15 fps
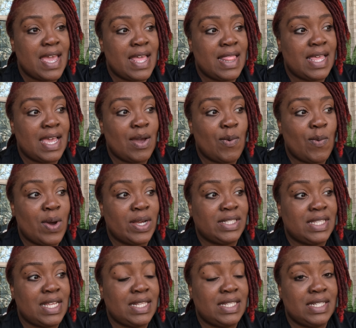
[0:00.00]
And then
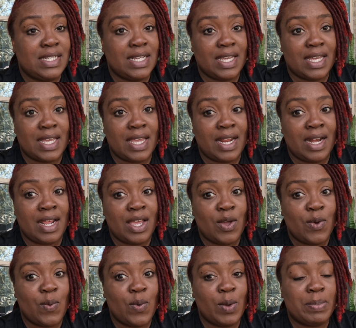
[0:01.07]
once that's done,
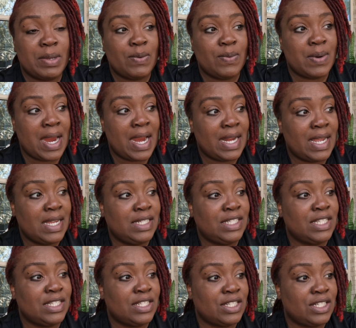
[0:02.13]
we'll be ready
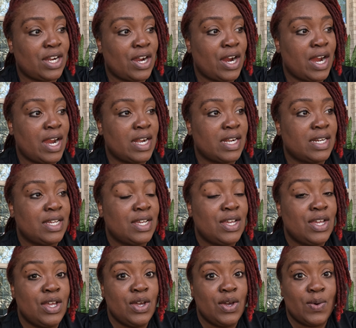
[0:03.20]
to start
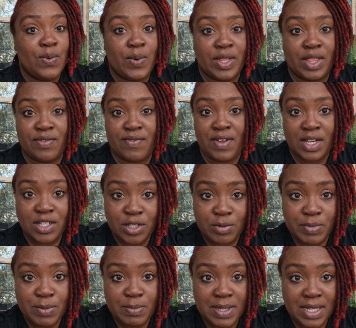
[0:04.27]
with the
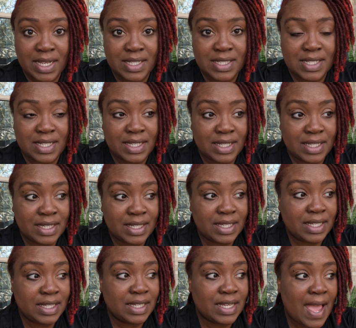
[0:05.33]
vegetable planting
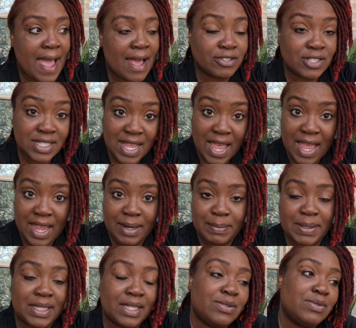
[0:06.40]
outside
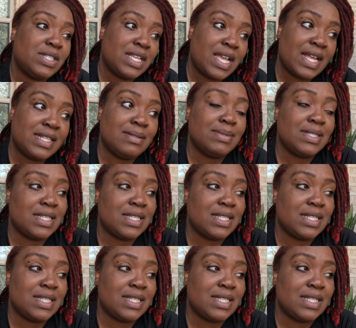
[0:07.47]
because we got some